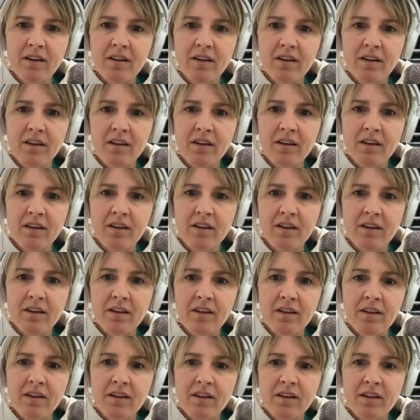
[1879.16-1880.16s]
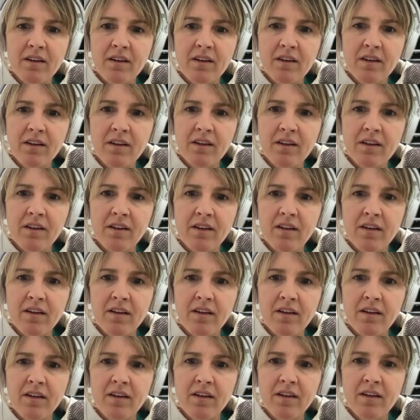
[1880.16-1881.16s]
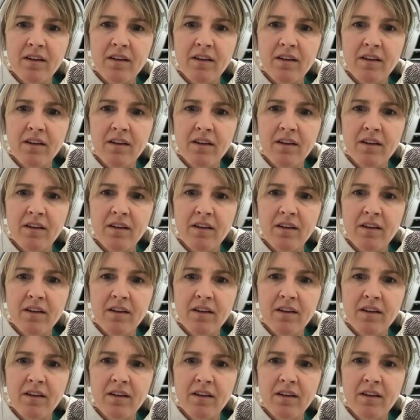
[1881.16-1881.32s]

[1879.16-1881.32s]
(silent)